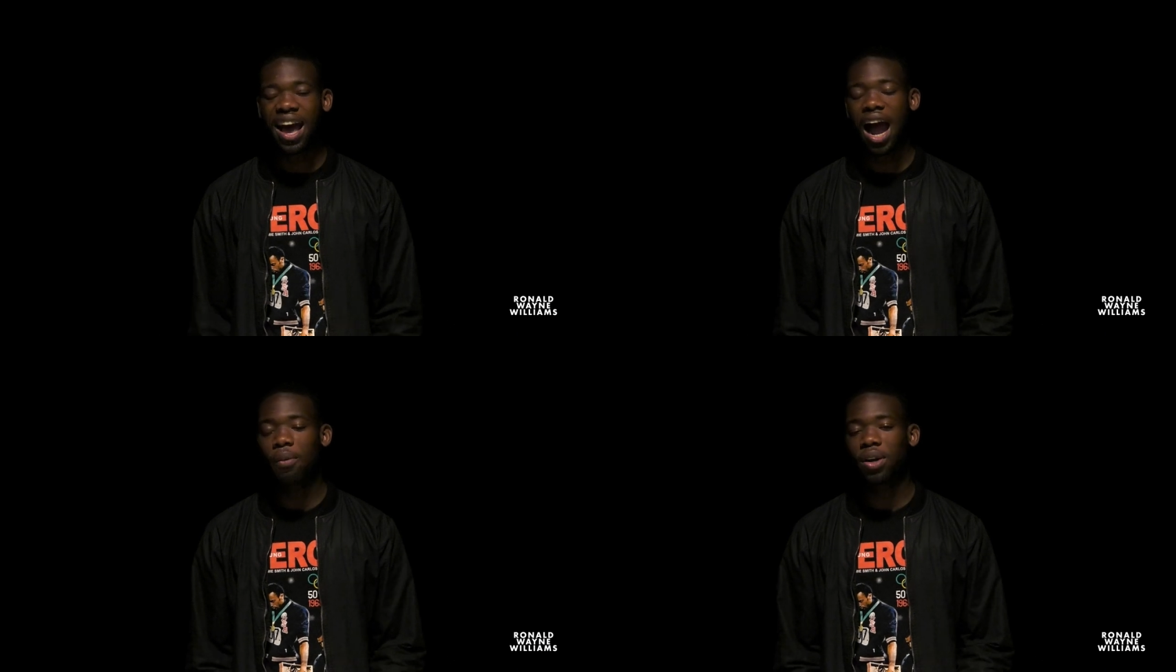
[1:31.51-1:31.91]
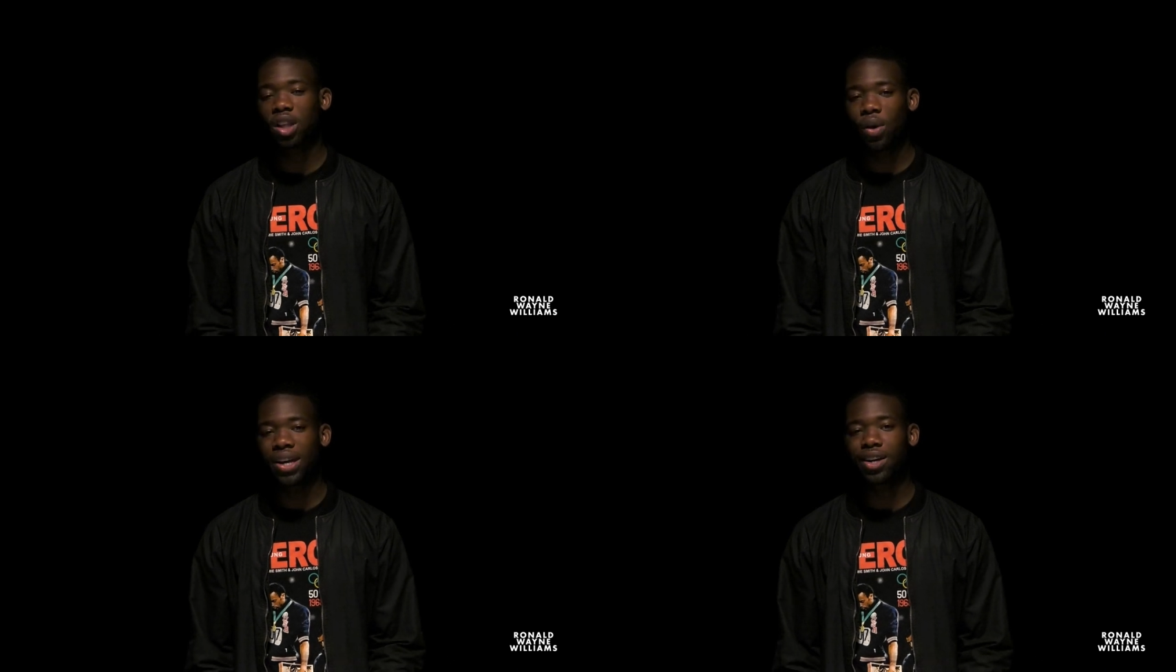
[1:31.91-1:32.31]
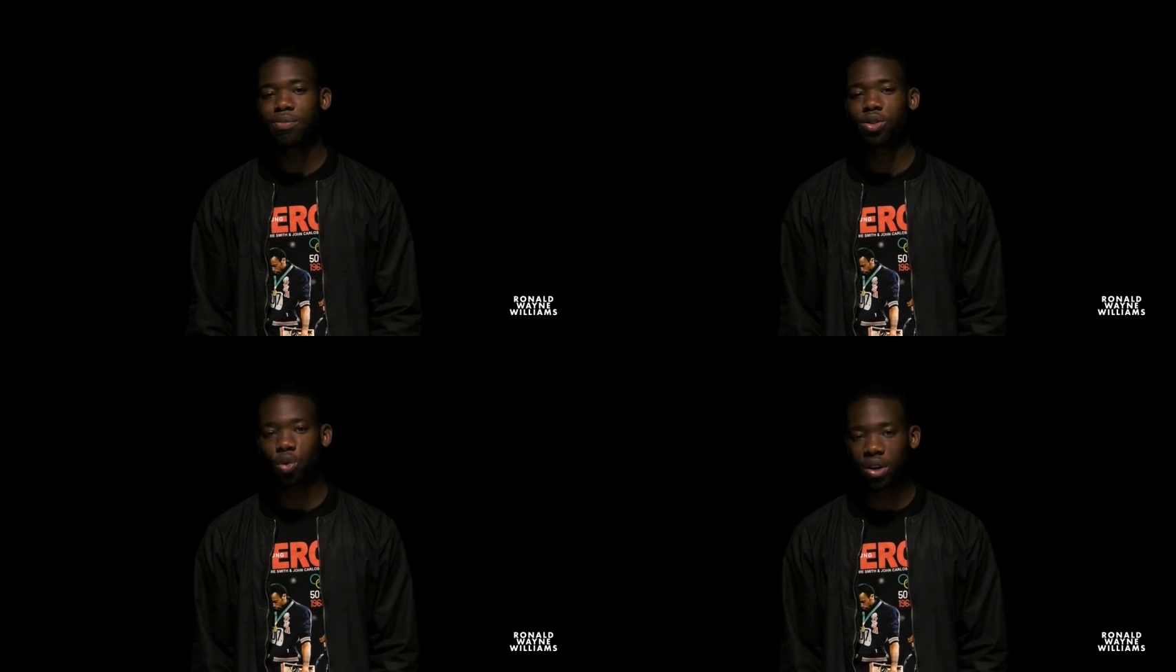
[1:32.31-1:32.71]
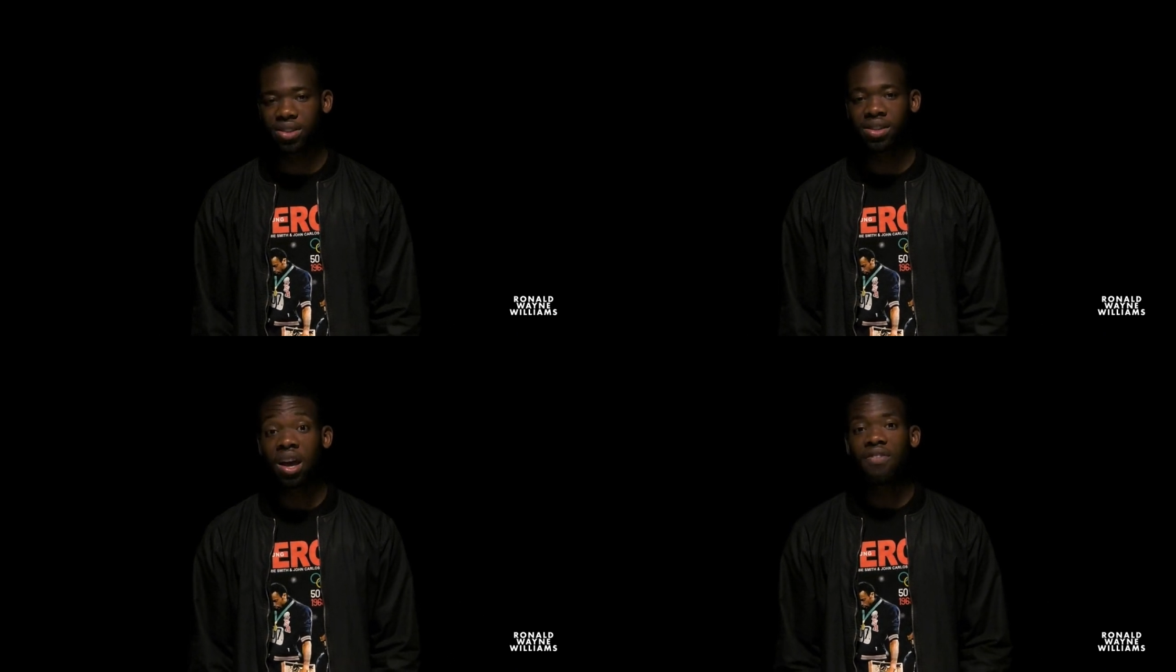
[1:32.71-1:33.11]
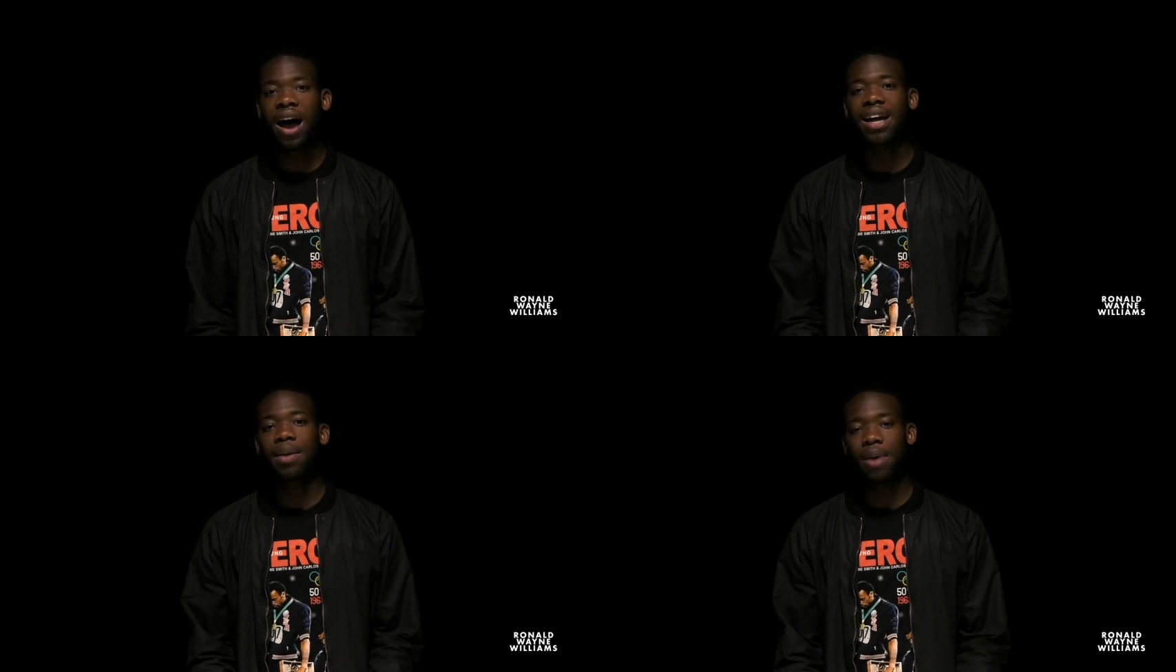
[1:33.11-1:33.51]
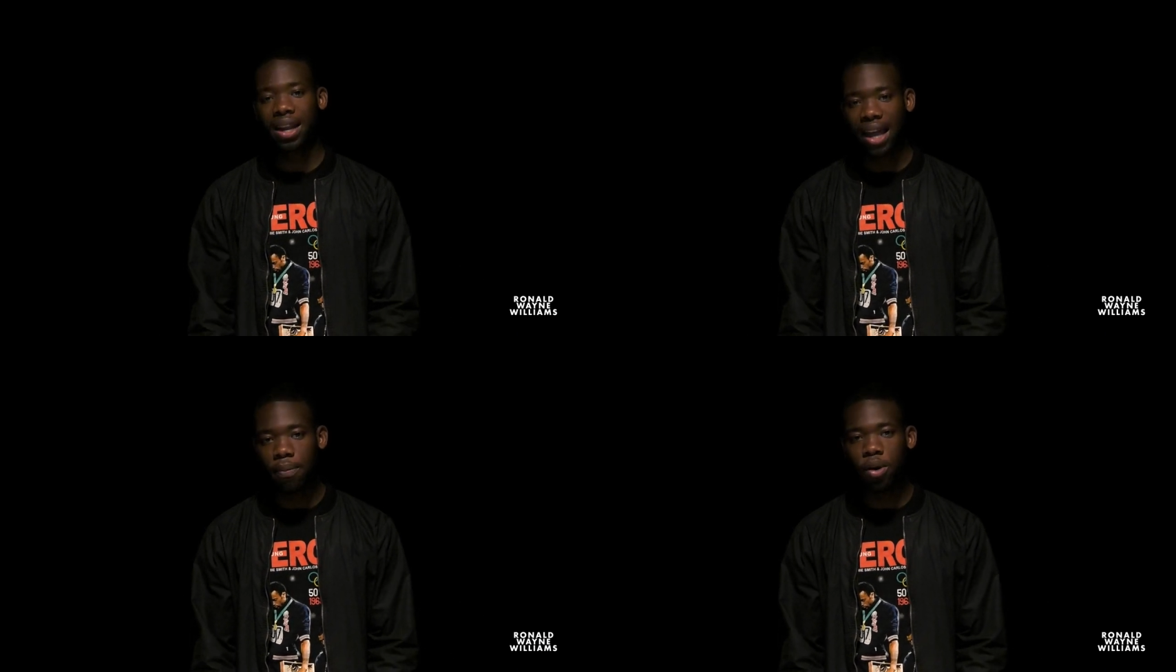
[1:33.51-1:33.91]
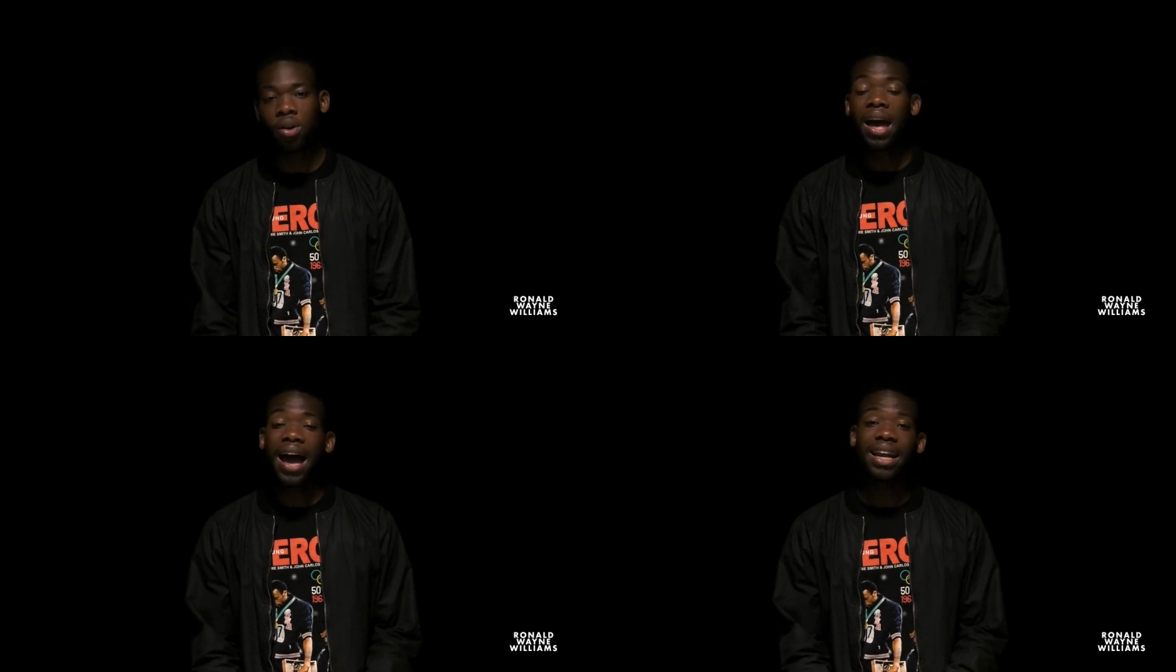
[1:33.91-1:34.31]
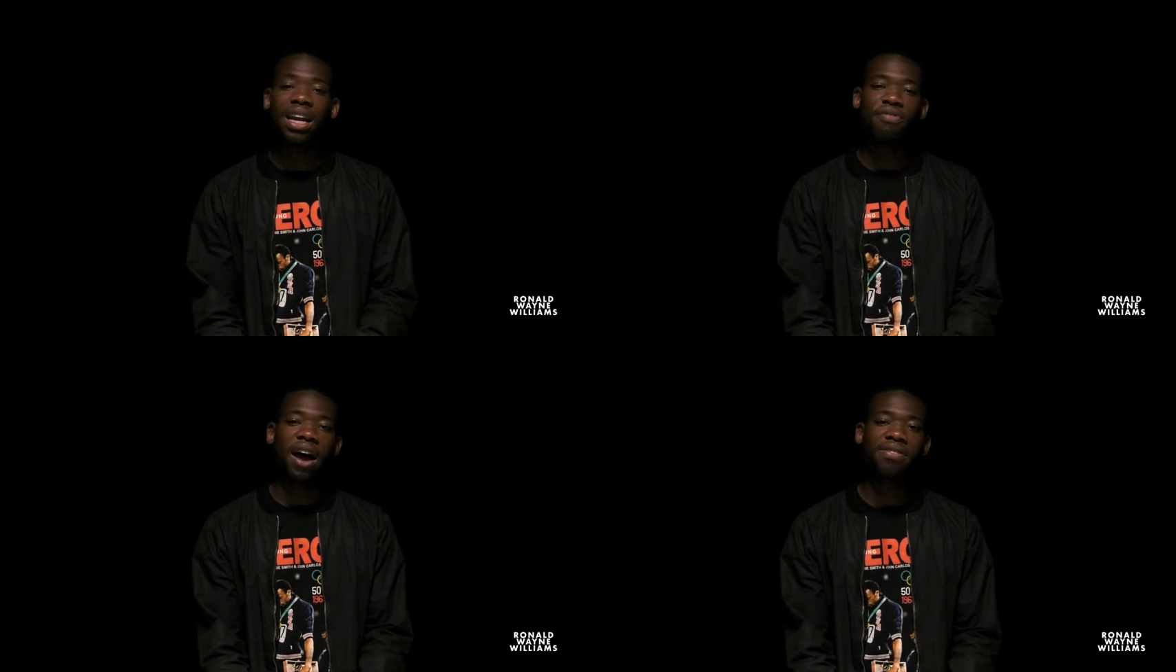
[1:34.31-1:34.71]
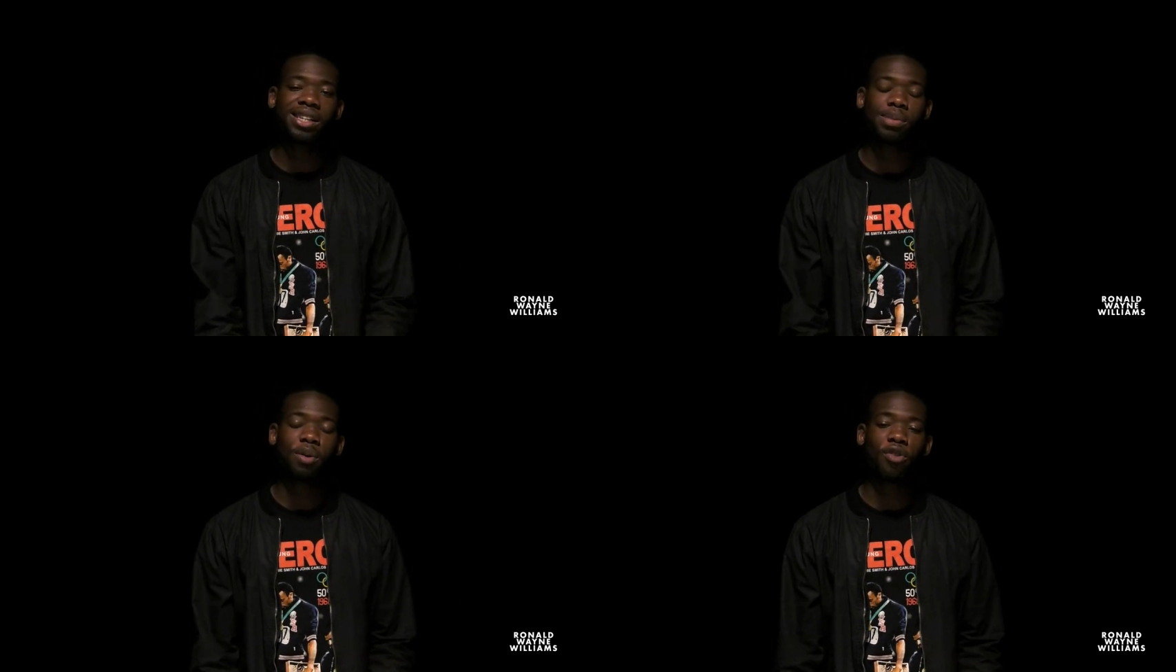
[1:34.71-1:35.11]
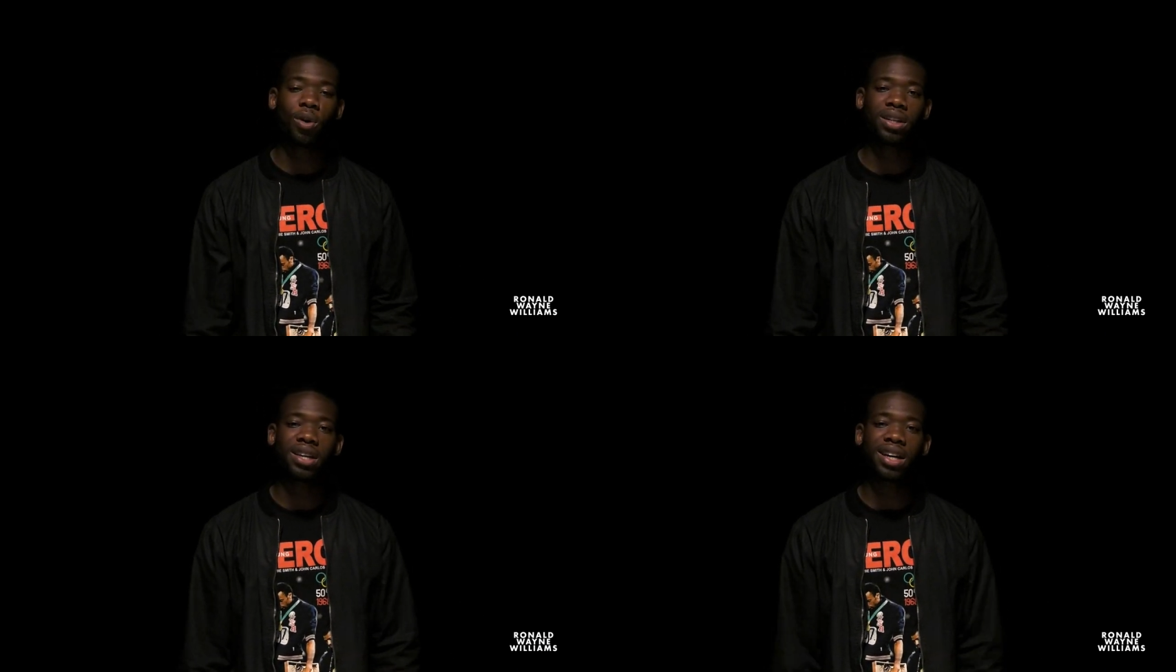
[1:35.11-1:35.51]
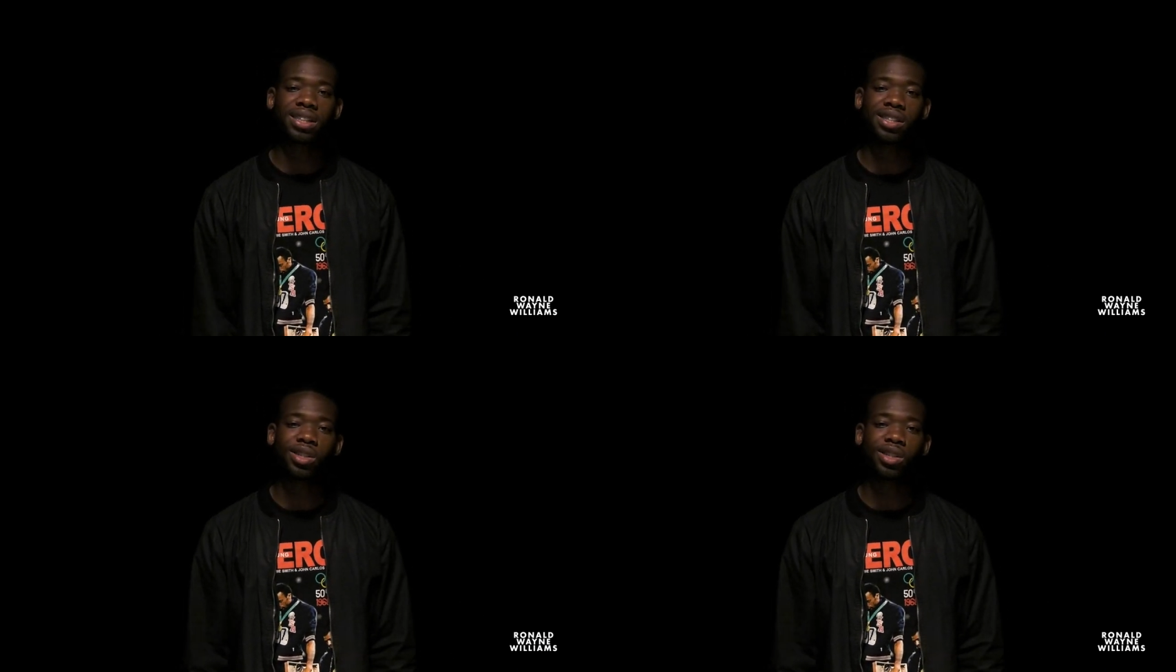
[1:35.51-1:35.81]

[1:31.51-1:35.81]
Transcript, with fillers: hiring low income students for high demand labor at 95 cents before deductions.